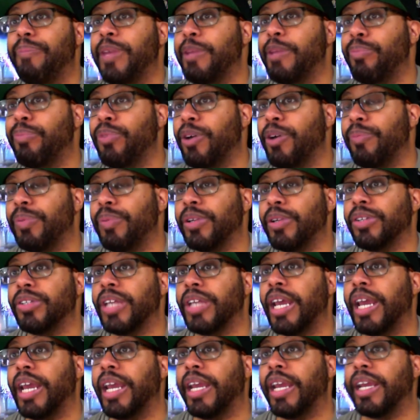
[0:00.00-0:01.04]
people up here
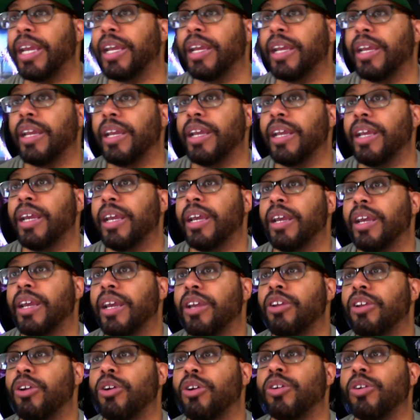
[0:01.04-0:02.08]
saying, you
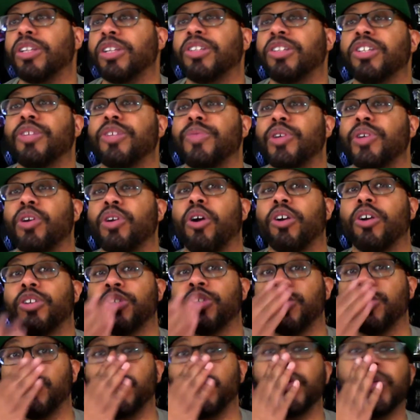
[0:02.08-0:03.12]
know, this is in regards
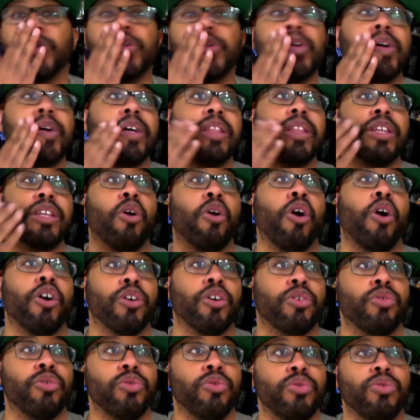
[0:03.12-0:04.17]
to the
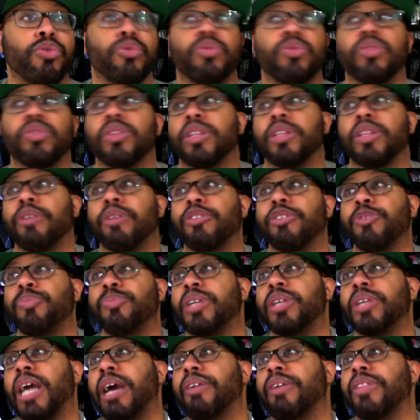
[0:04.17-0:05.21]
article that was put
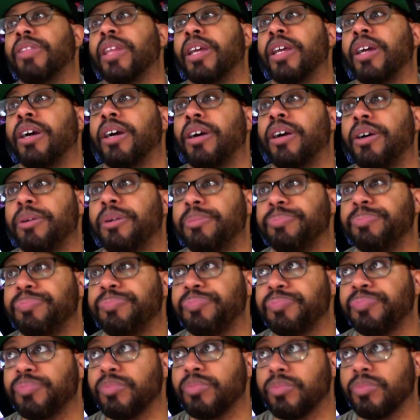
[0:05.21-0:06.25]
out that um,
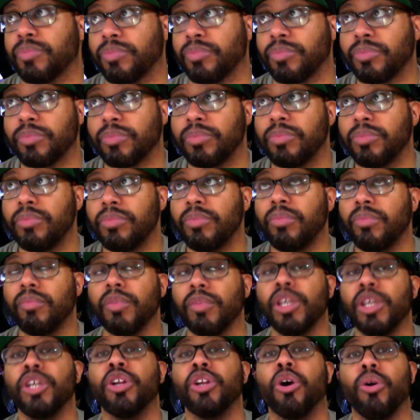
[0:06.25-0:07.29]

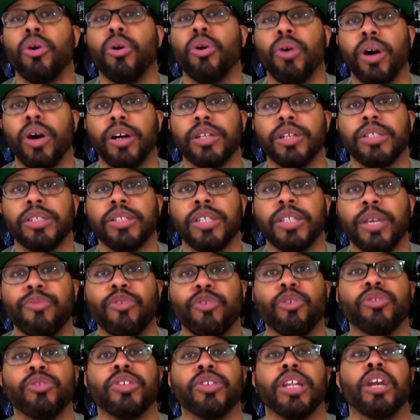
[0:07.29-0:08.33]
you know uh, Tim
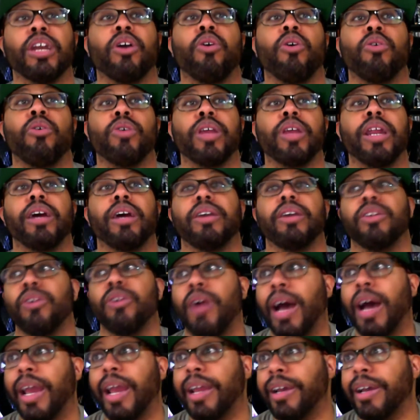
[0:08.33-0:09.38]
Rose was like, oh yeah, you know
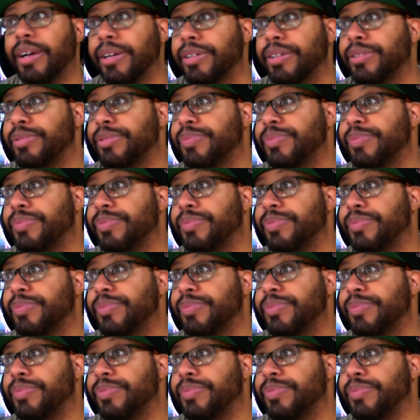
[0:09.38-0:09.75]
I uh,